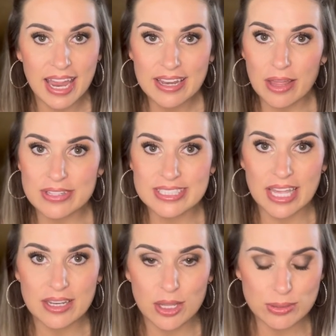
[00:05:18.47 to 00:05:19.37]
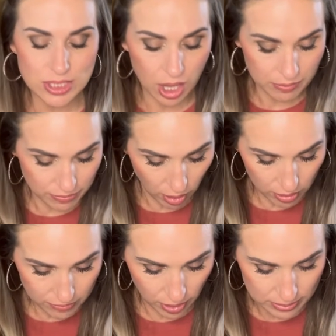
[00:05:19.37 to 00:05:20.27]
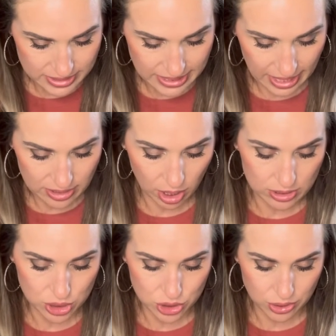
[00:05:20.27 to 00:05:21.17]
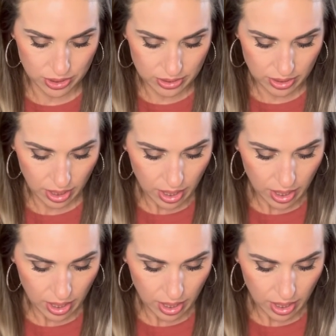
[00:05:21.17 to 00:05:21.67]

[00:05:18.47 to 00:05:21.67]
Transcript: Now the scent notes on Fall Farm Stand are sugared,